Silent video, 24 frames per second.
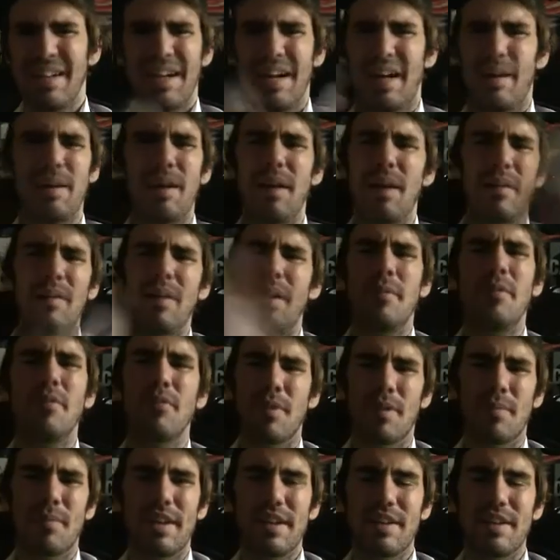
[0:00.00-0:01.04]
I mean,
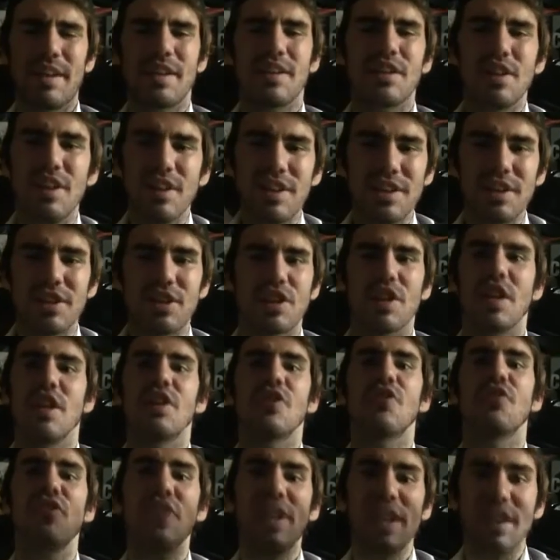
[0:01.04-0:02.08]
what am I saying? She doesn't
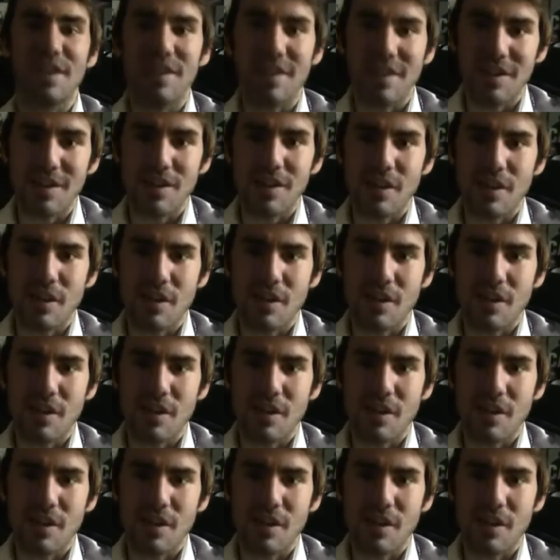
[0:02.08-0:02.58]
change faces!